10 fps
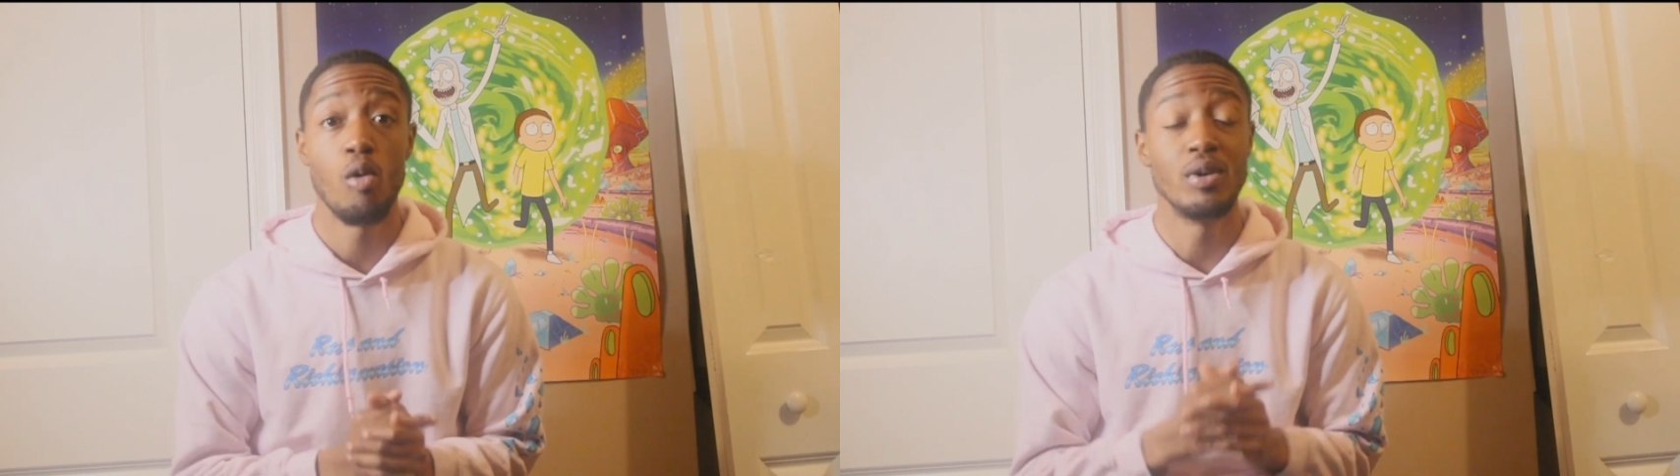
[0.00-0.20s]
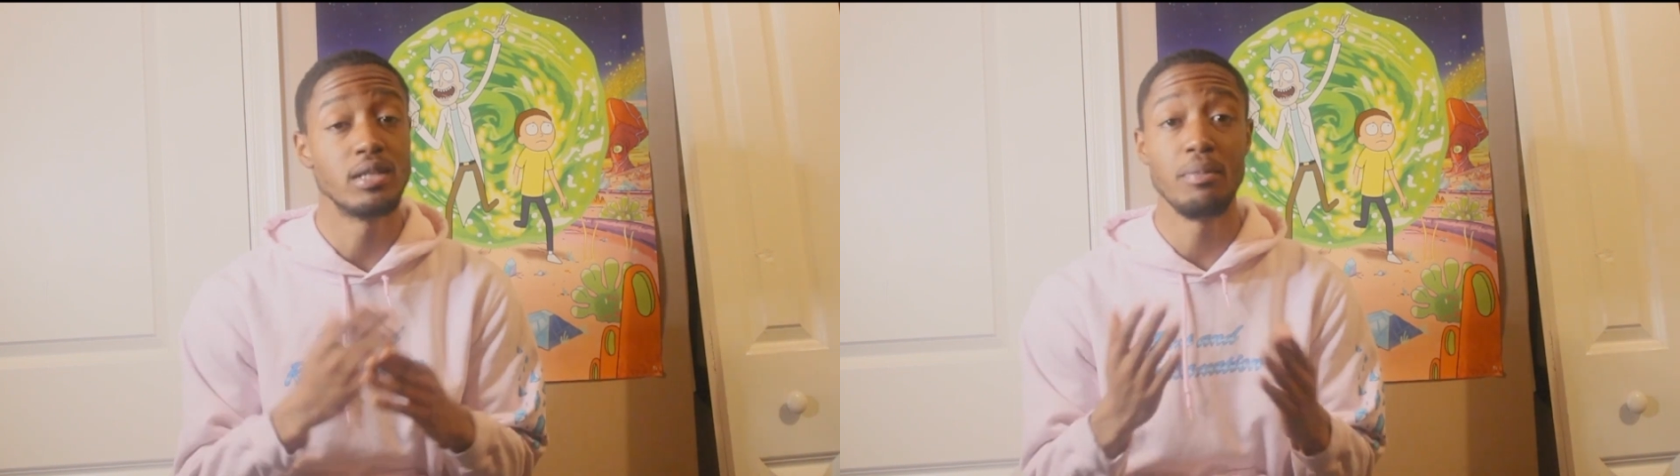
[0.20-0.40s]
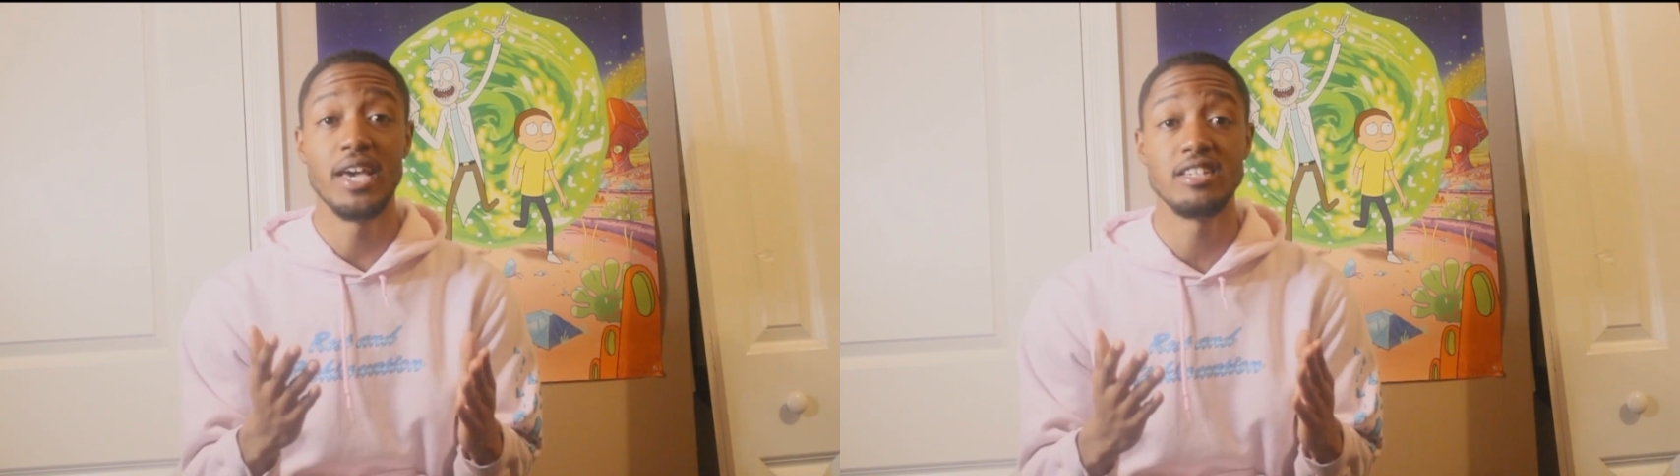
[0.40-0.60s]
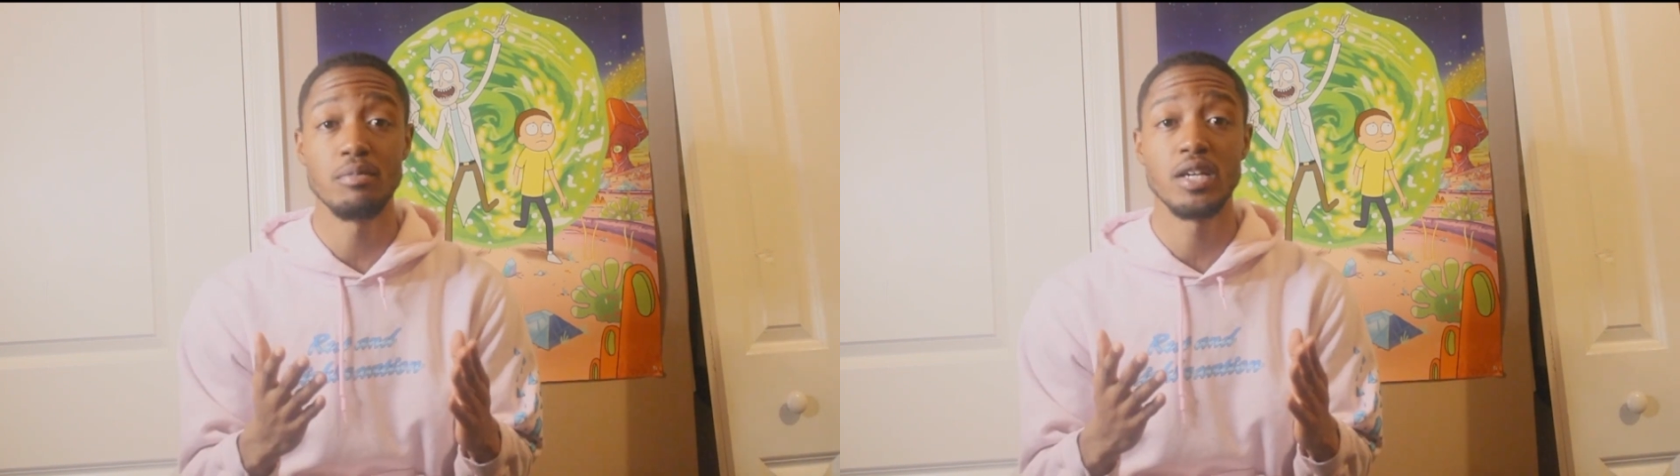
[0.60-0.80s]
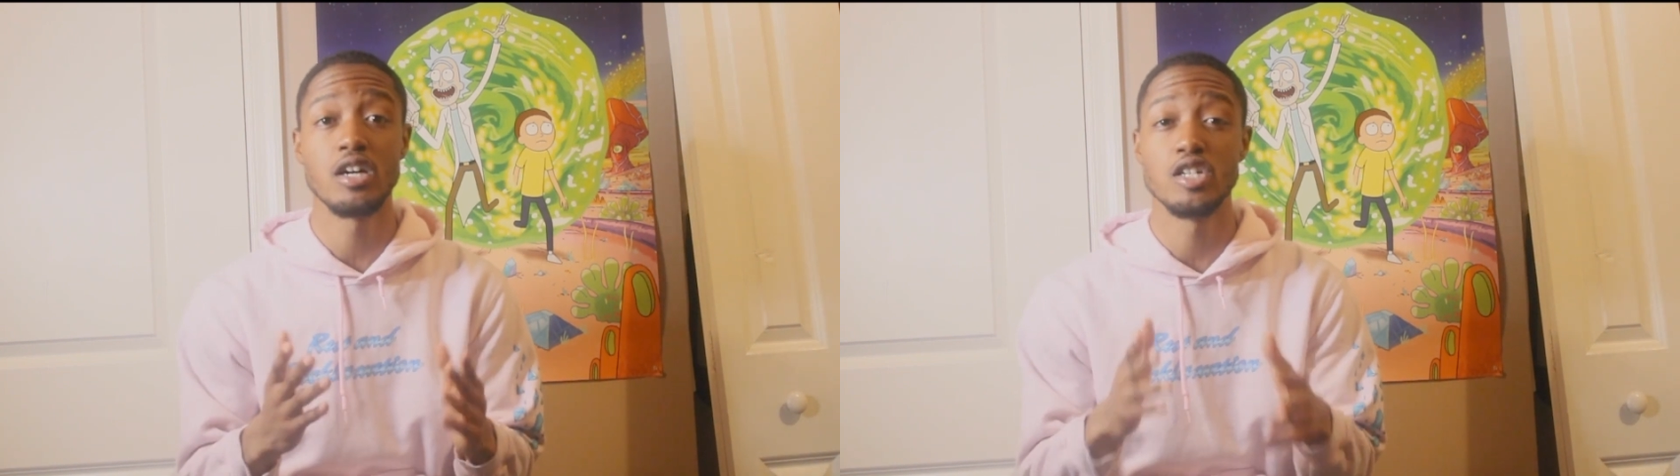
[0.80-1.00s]
was
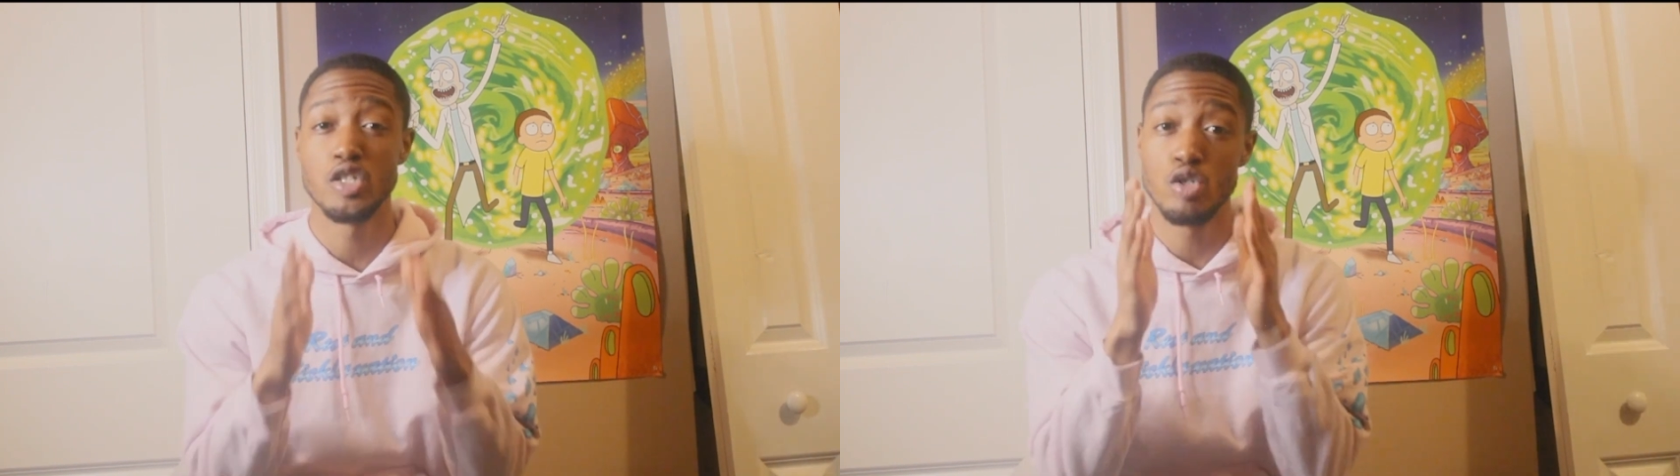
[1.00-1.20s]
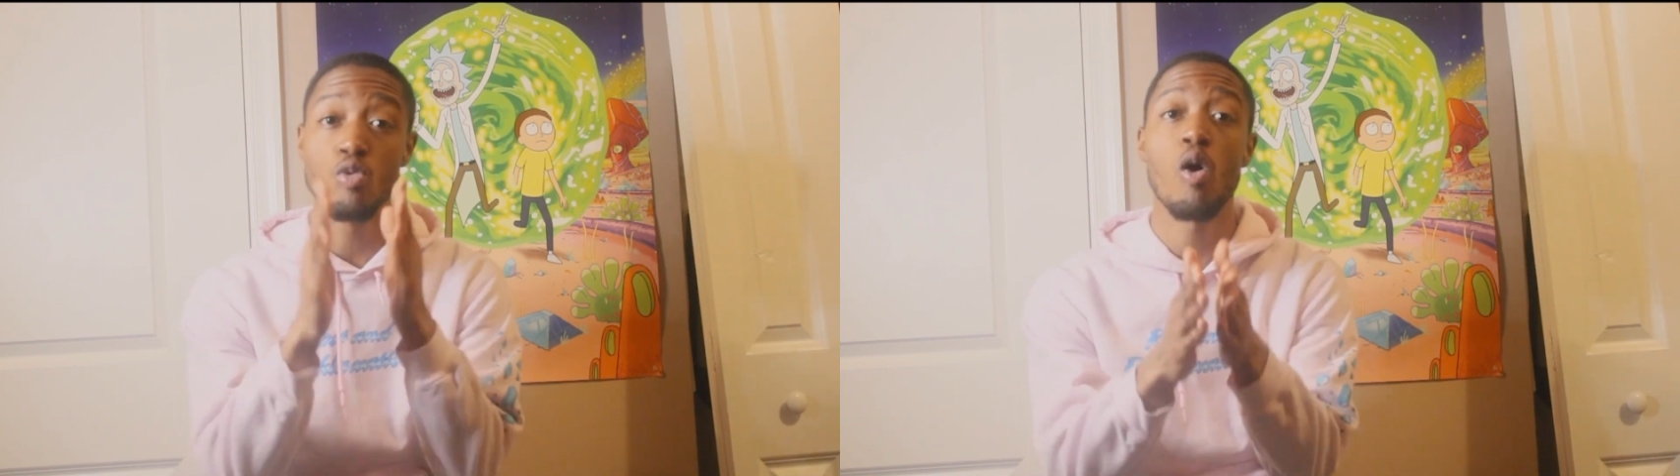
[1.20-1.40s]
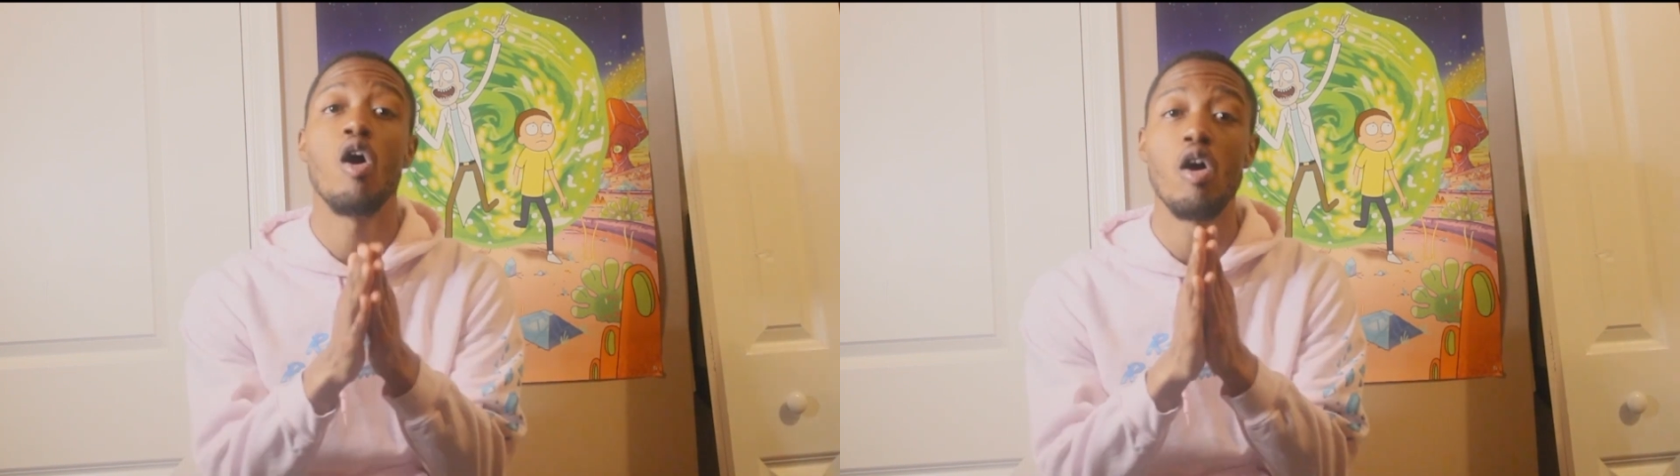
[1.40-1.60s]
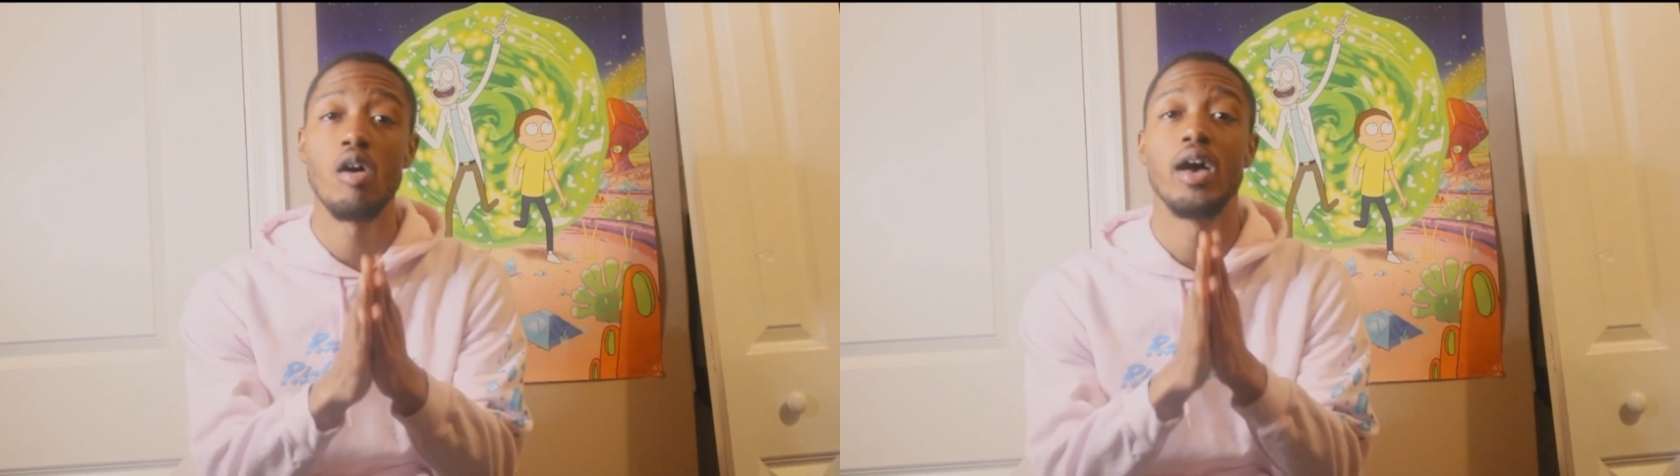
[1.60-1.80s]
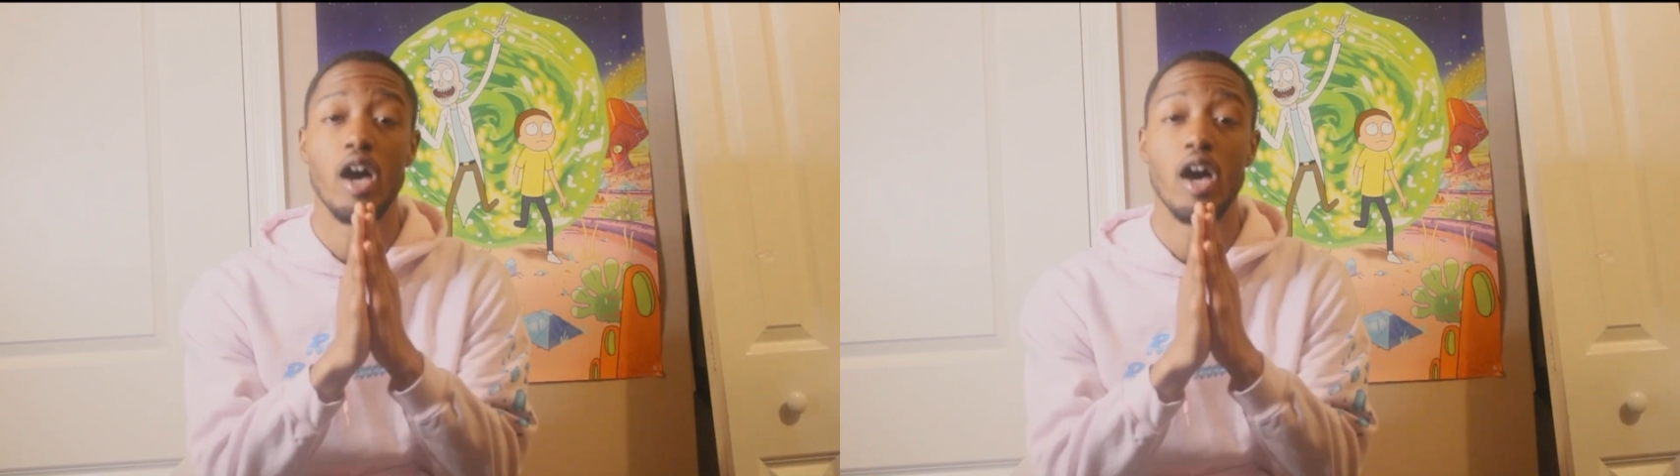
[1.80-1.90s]
amazing because you all